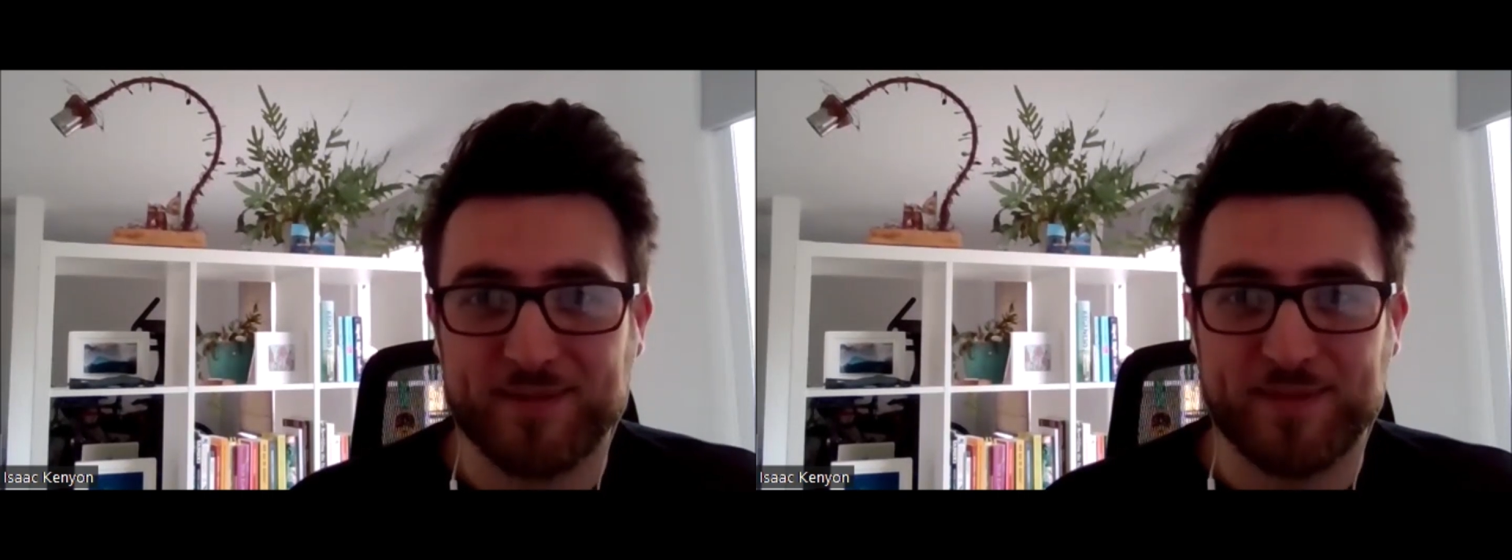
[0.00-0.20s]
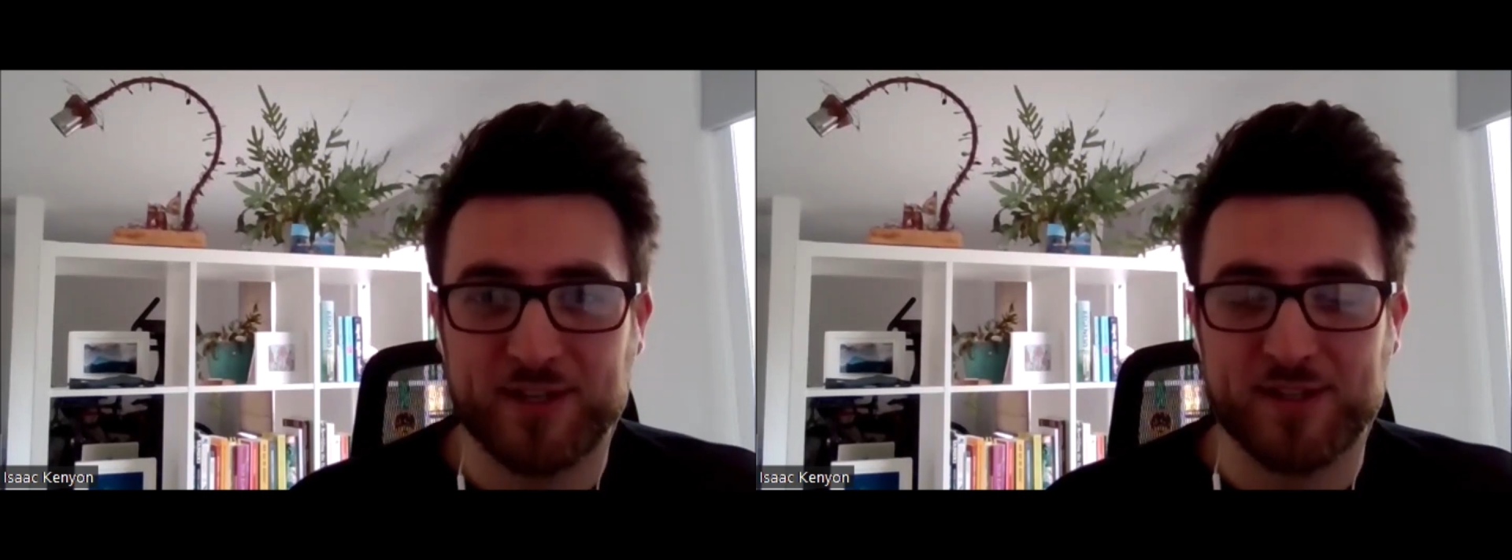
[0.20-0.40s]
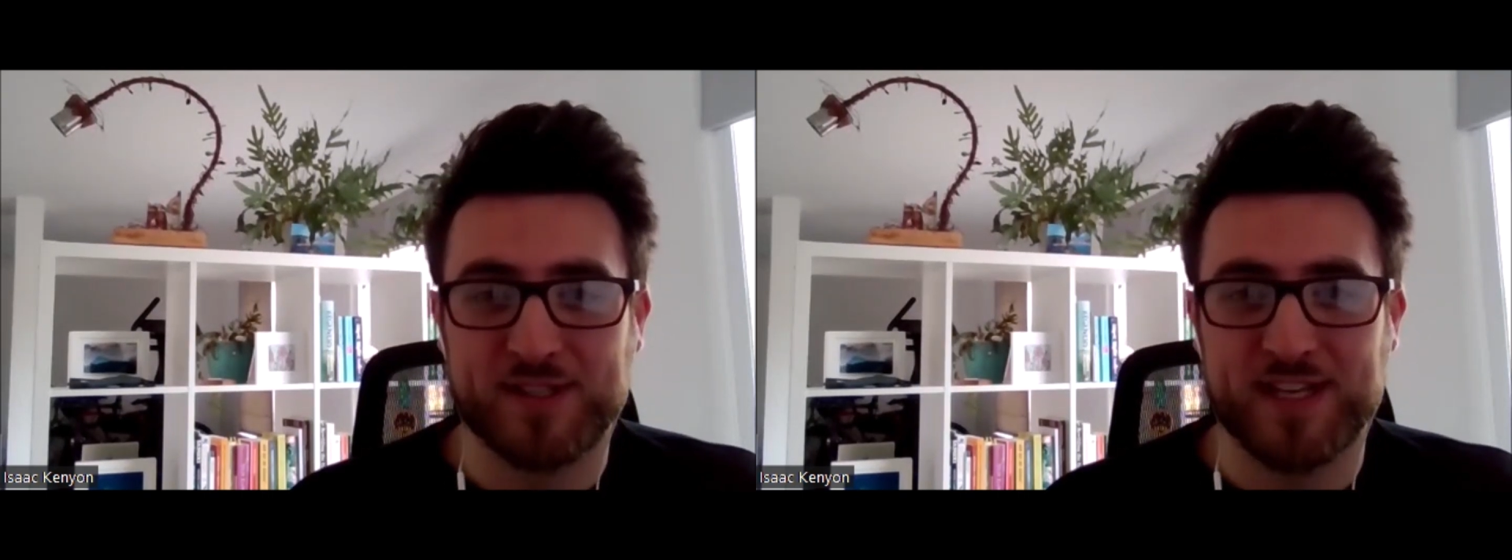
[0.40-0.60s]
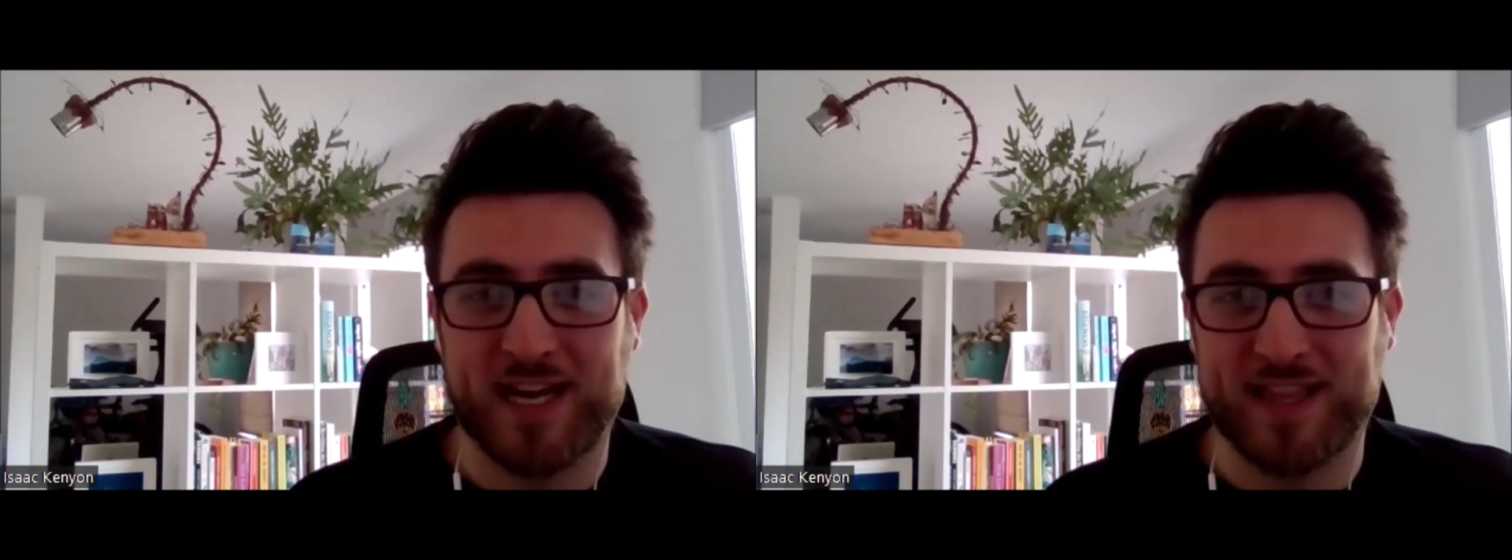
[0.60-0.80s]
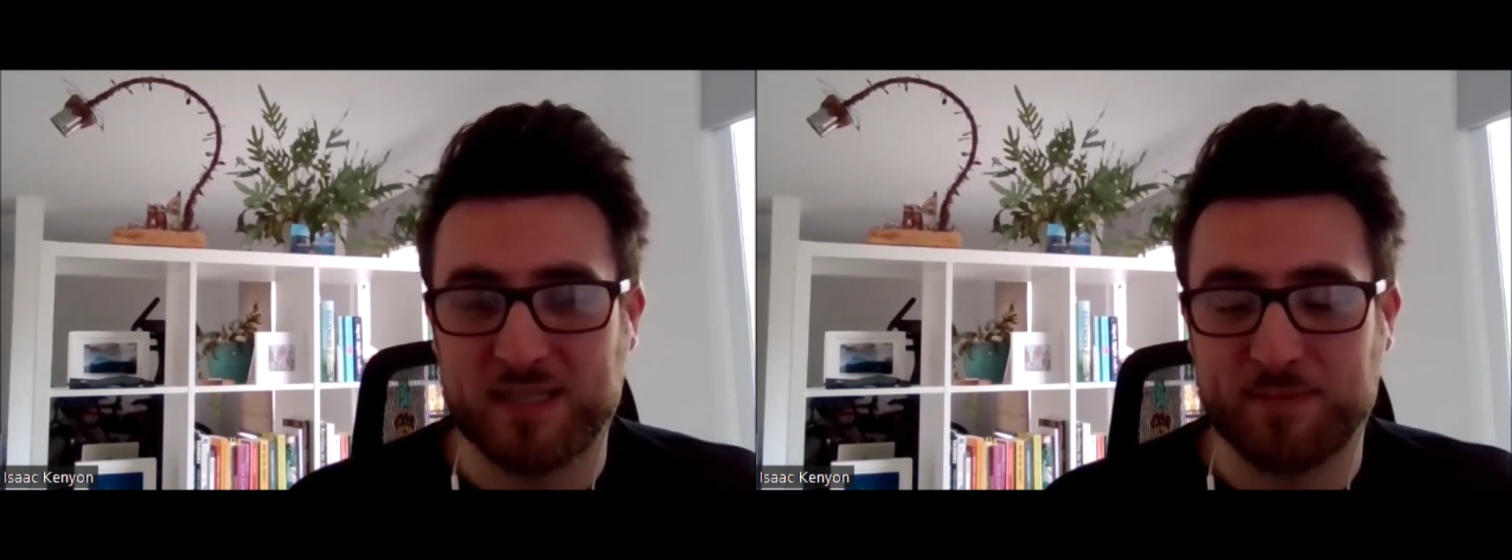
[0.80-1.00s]
because
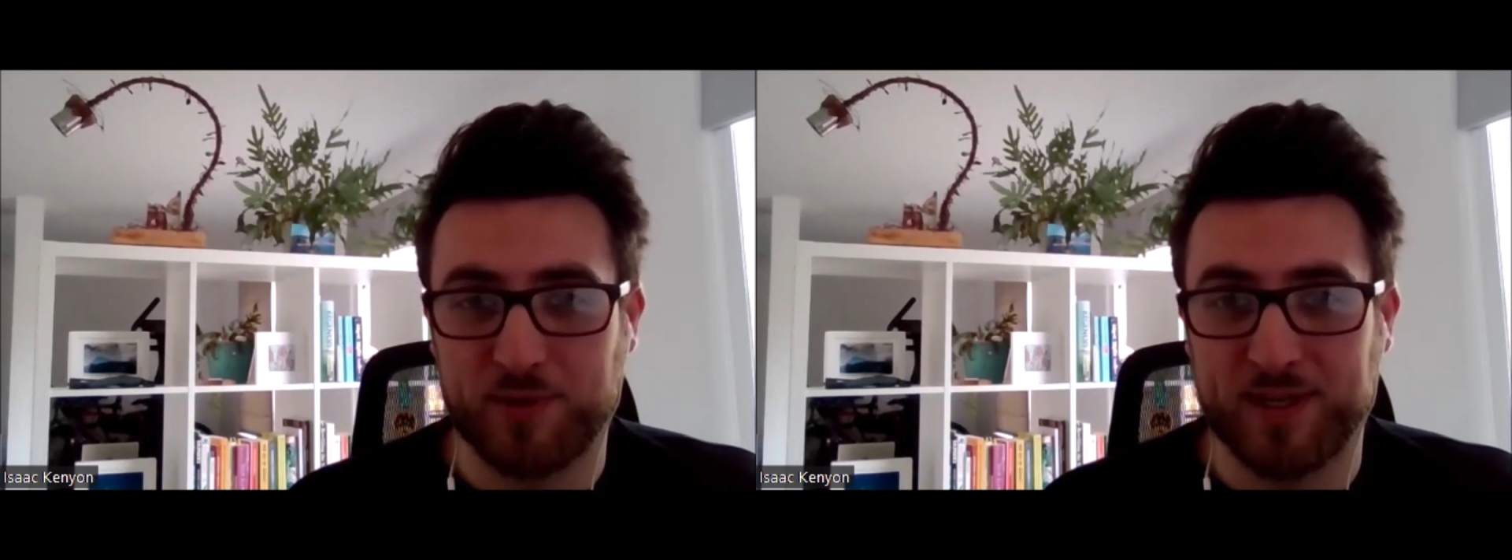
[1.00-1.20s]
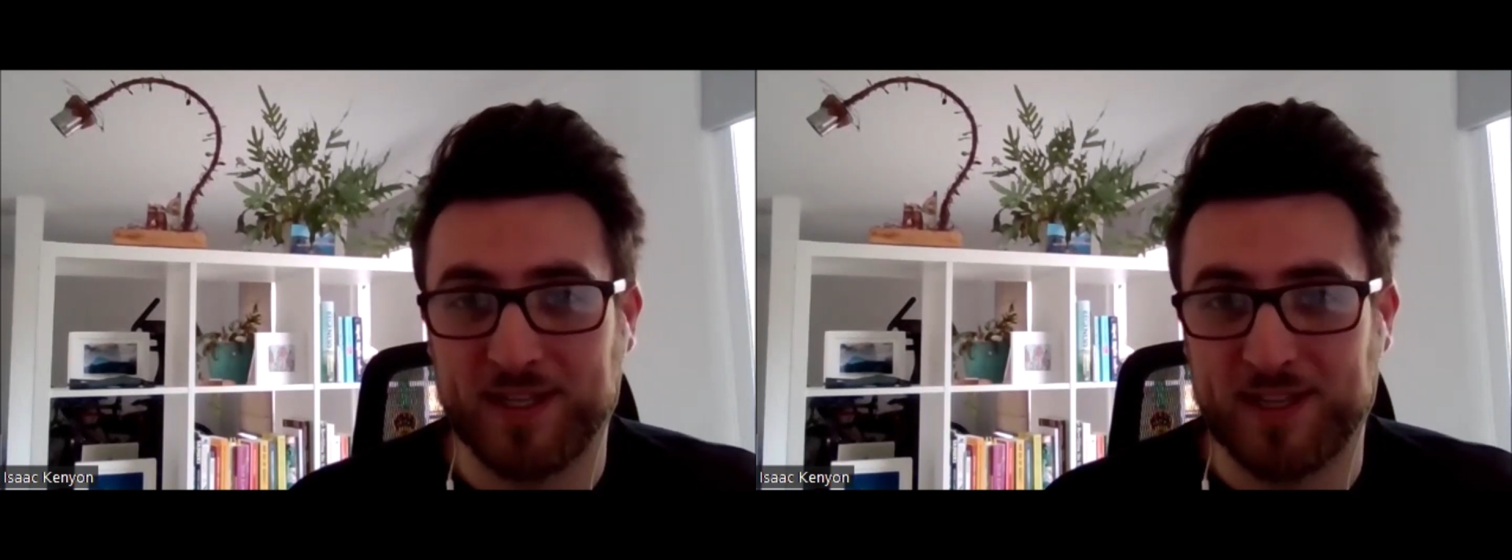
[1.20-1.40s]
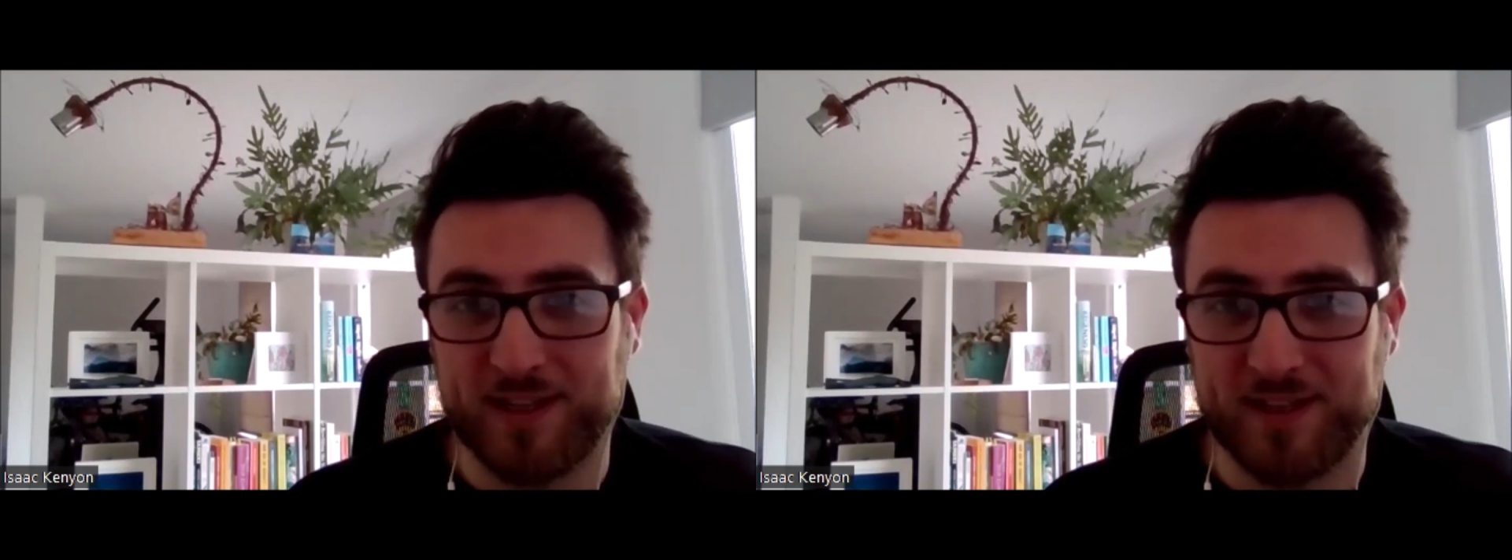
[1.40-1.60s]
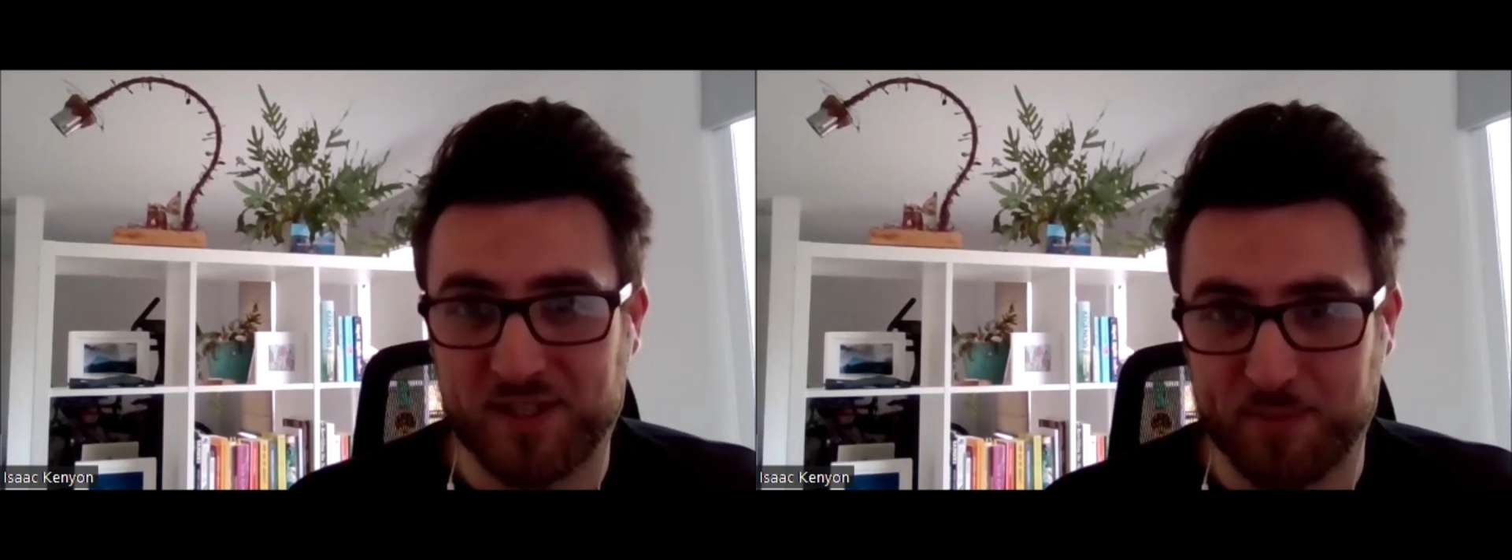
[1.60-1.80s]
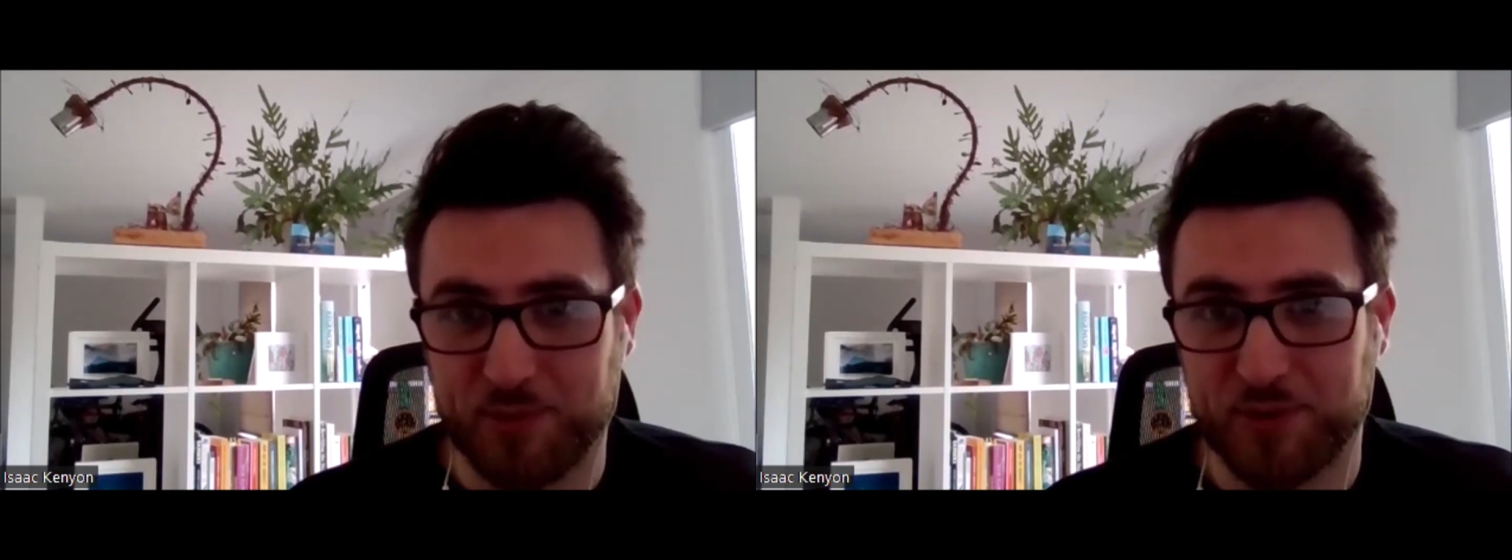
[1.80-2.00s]
at this point the
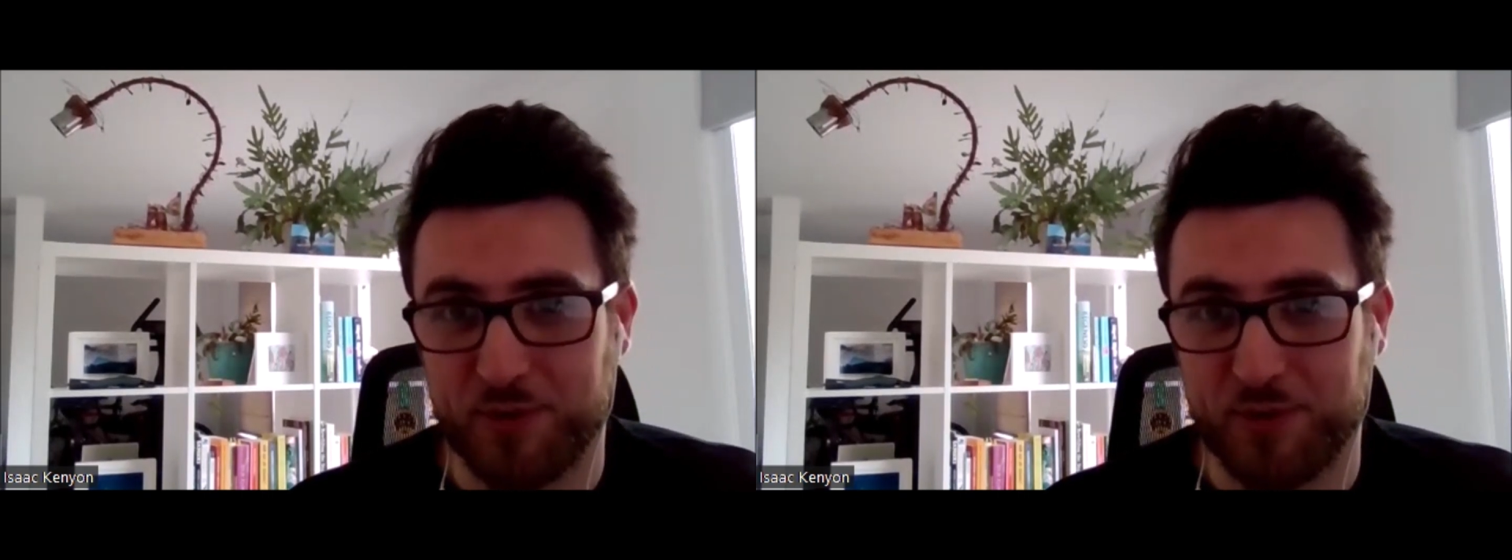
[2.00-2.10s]
support